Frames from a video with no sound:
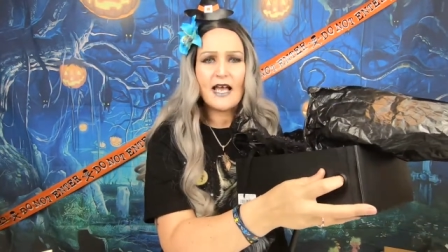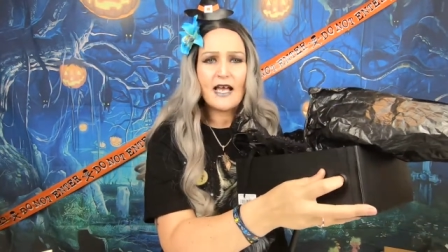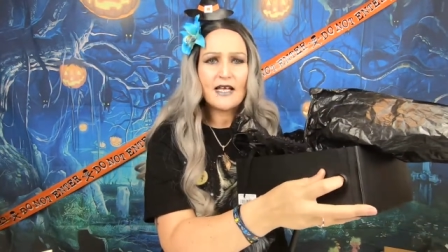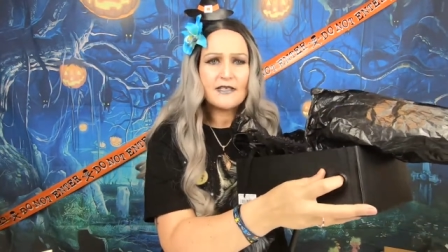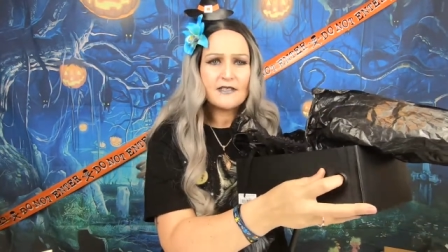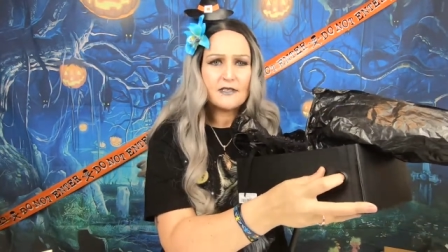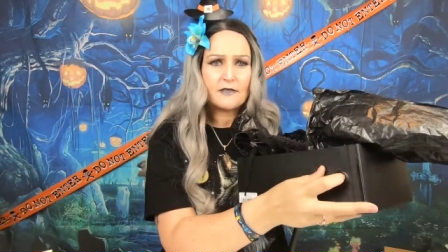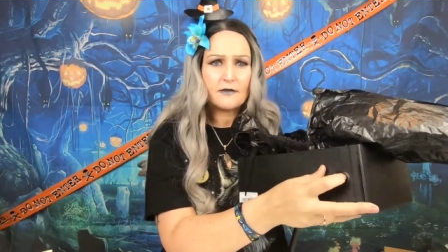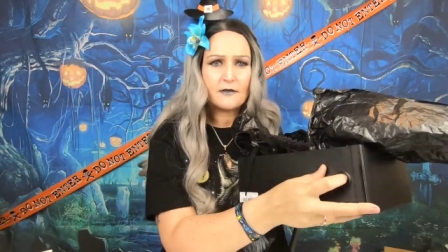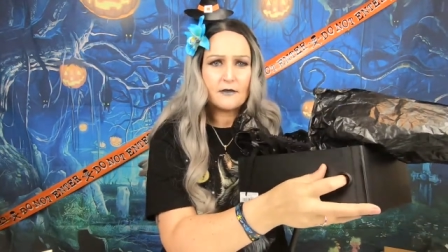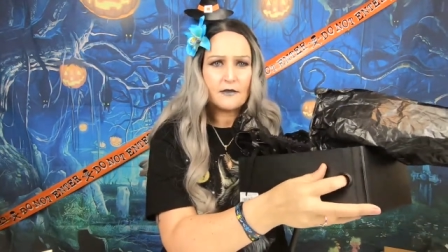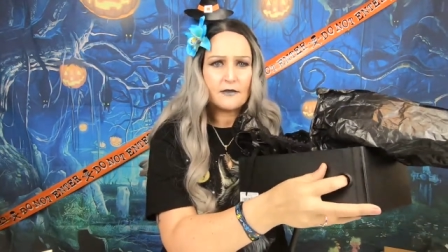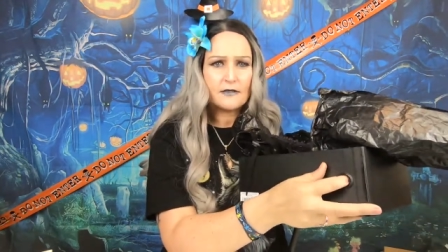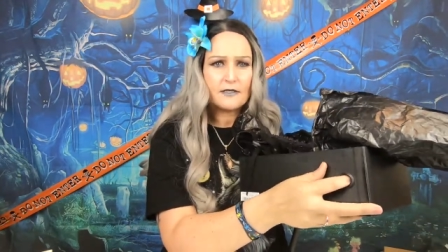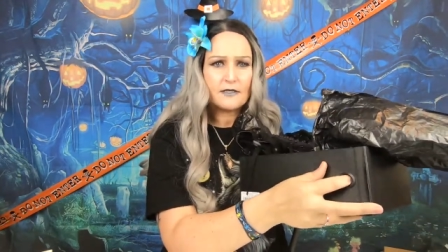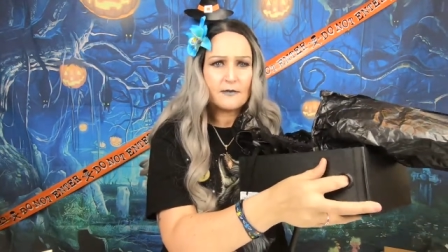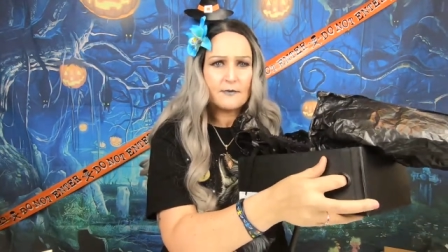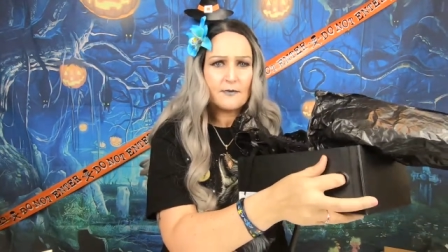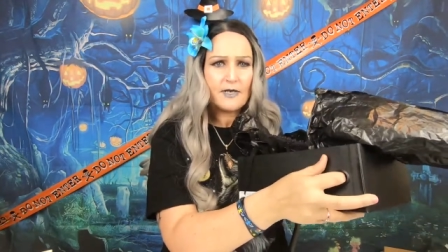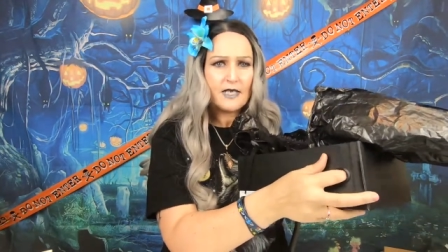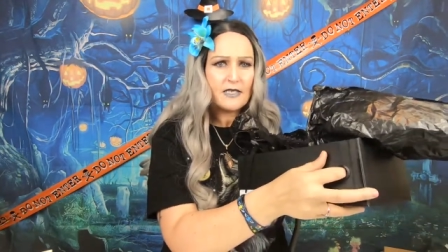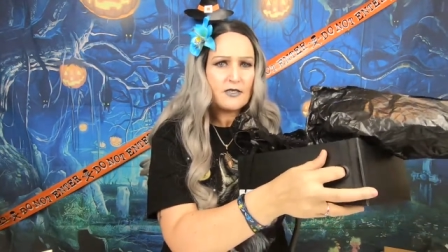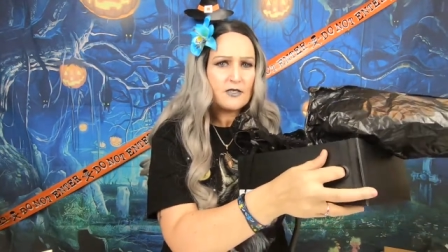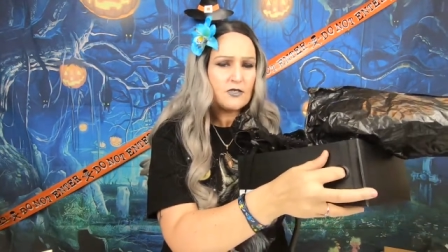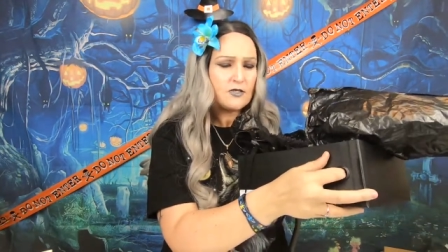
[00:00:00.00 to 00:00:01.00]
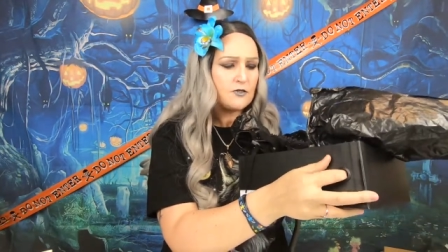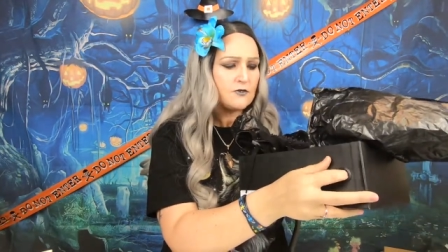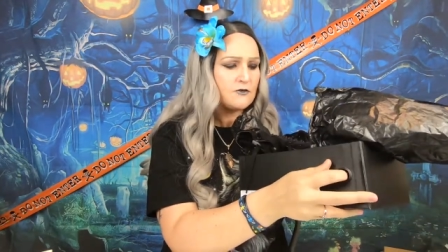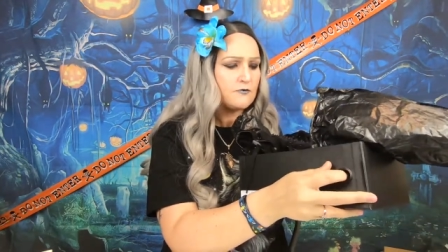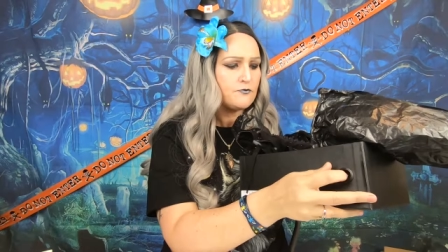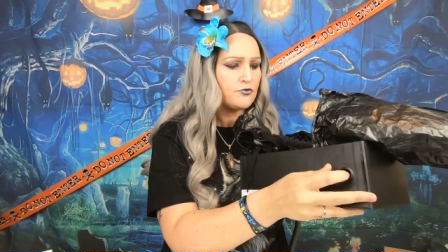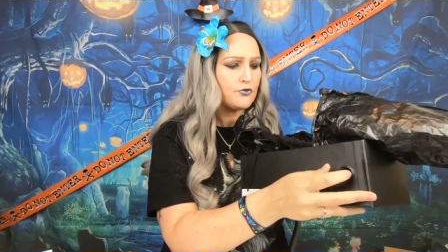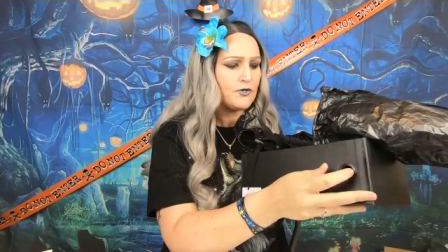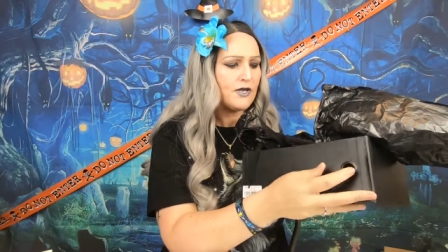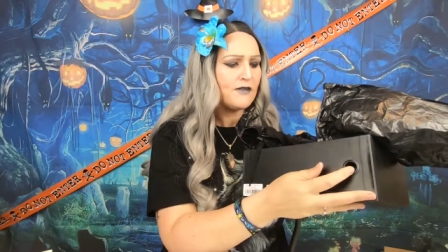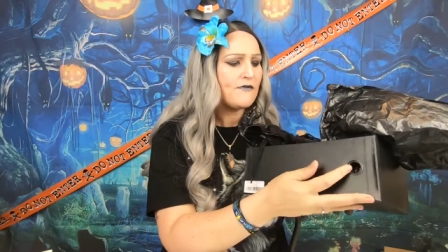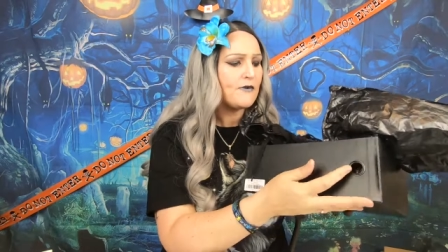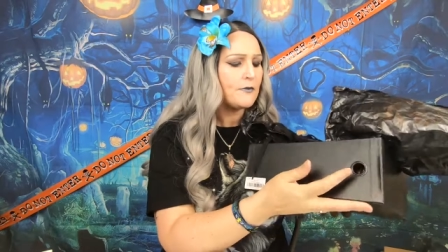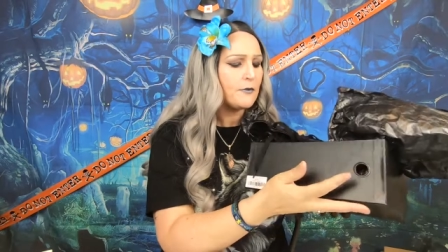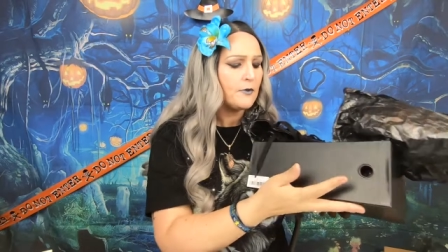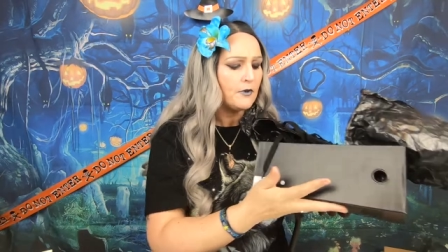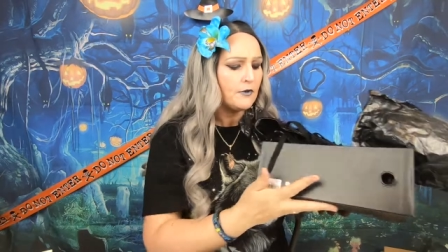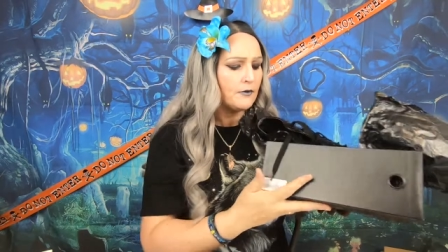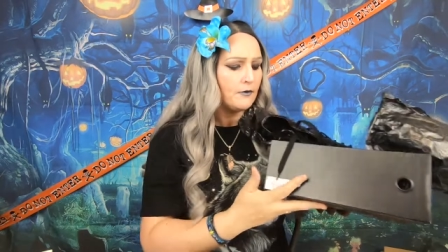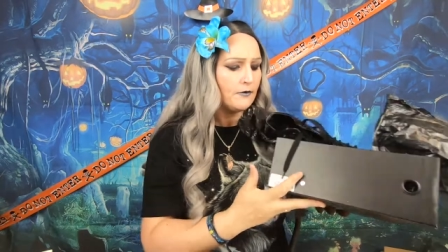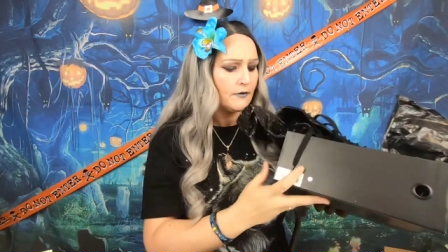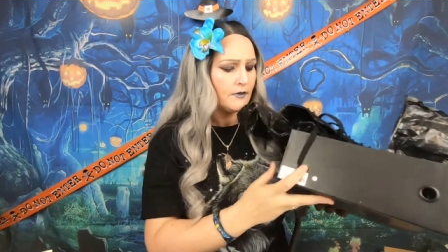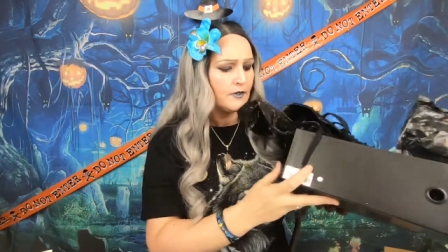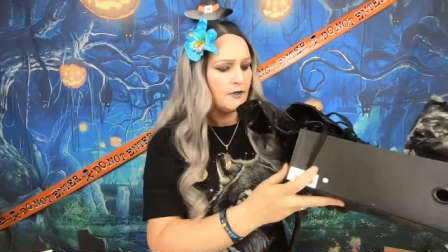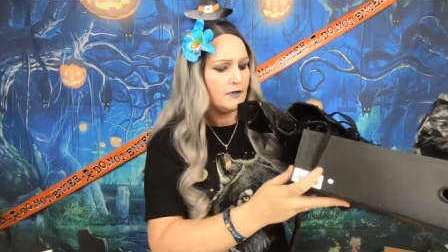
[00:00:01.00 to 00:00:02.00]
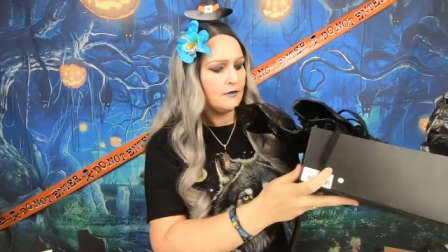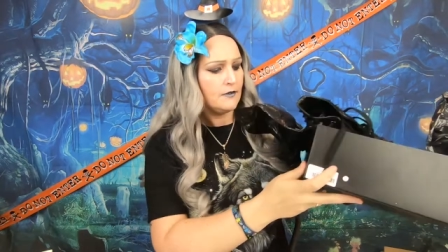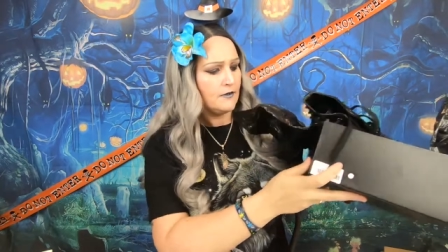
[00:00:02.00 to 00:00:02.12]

add to, to make the shoes breathable.